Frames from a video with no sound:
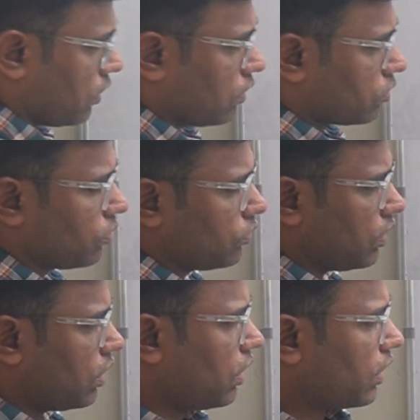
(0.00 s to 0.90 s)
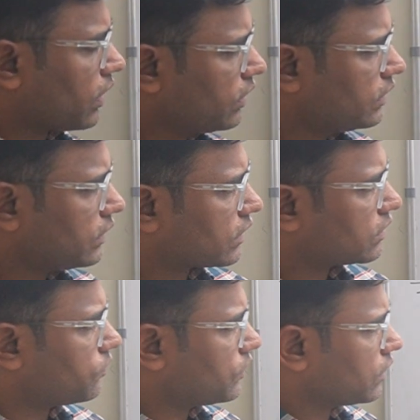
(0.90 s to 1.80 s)
So again it is
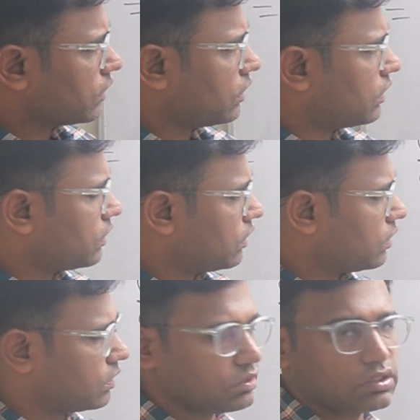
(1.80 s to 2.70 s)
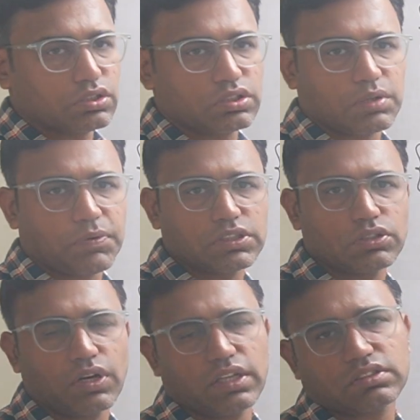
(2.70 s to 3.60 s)
accepting triple
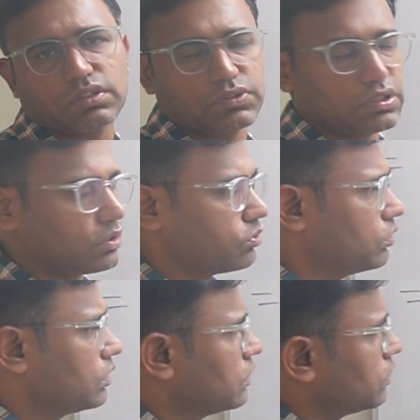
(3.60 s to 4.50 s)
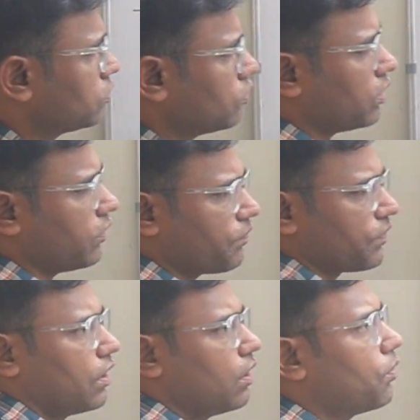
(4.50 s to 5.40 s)
0 as substring. So this is your
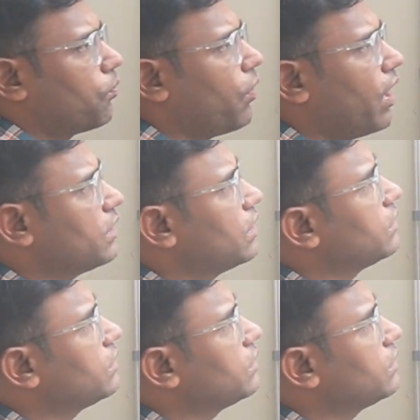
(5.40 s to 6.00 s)
final